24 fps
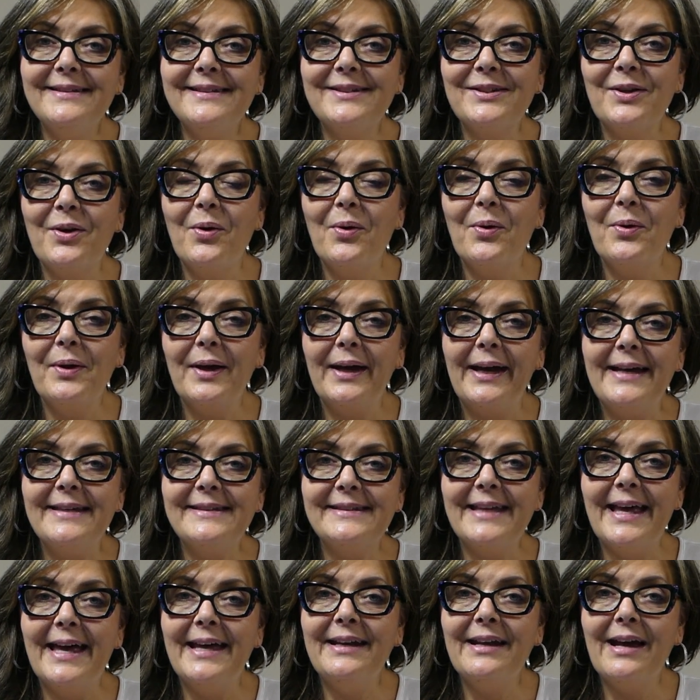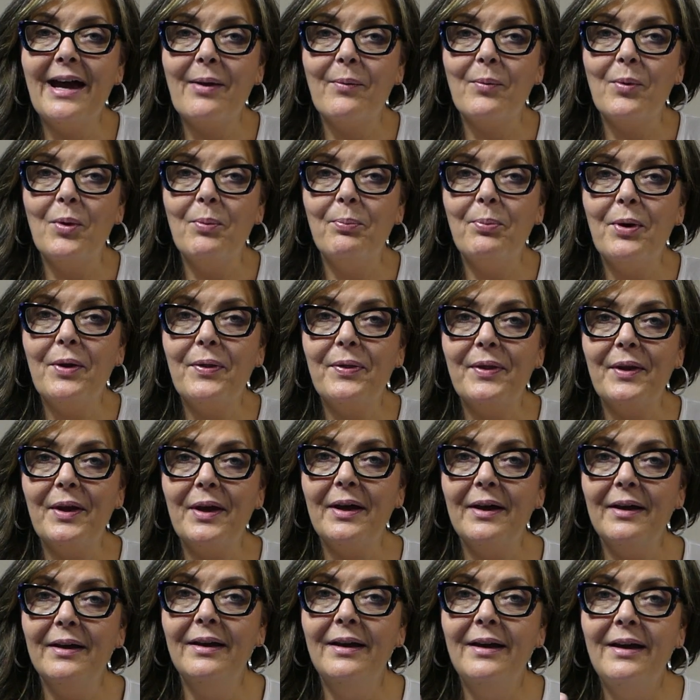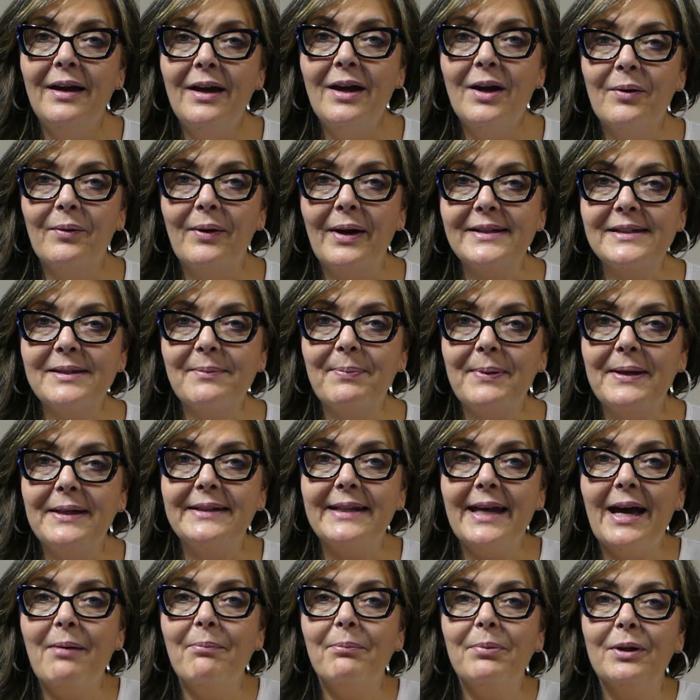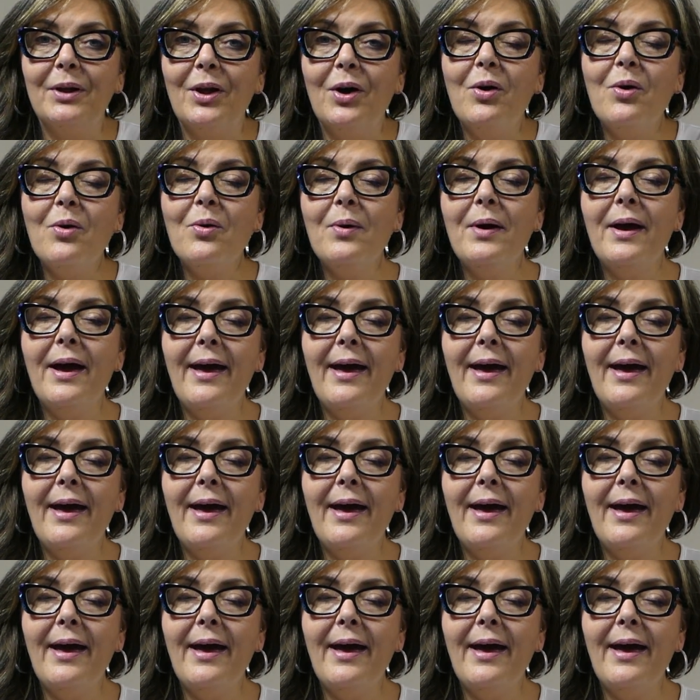So like I said, I will put the recipe down below,